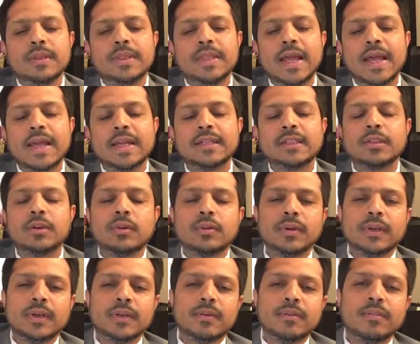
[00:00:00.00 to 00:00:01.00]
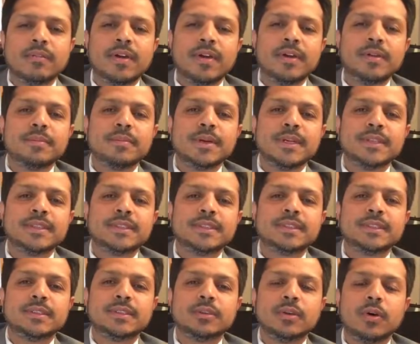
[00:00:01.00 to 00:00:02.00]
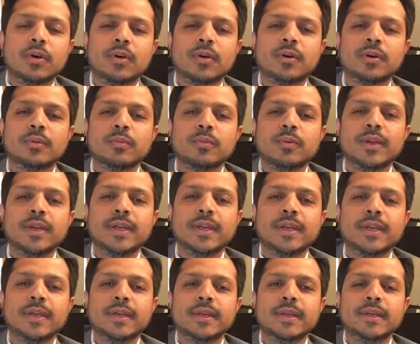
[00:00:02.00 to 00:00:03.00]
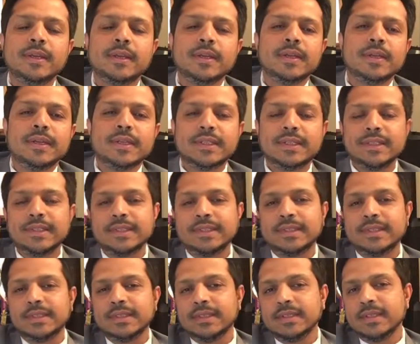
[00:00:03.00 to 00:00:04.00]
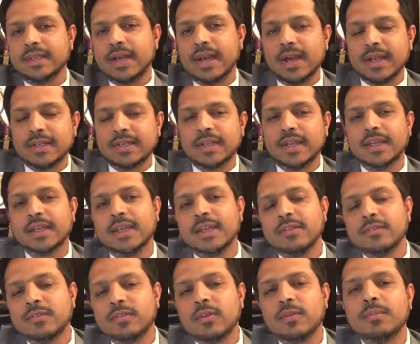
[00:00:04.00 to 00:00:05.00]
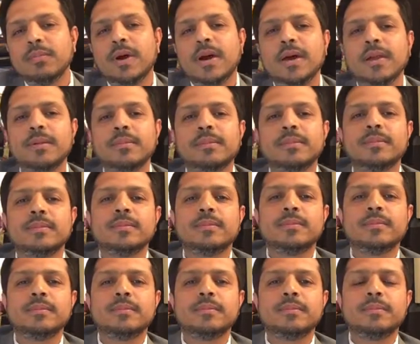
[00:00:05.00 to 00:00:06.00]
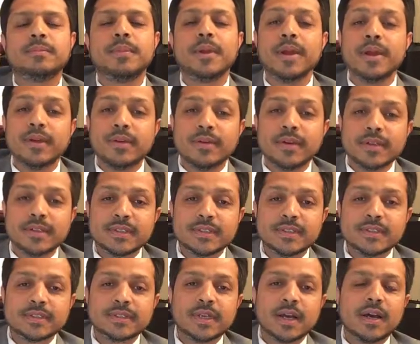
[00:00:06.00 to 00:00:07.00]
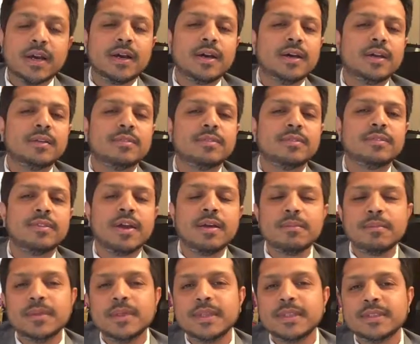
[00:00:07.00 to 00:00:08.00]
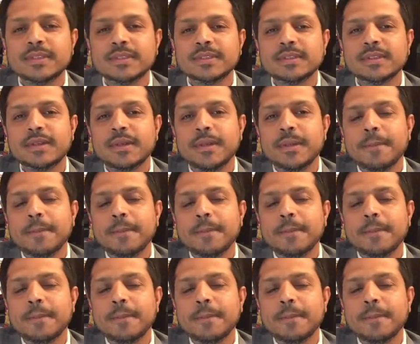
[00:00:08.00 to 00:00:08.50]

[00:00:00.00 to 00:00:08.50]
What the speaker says: that very much thought we are taking from our parents, our families,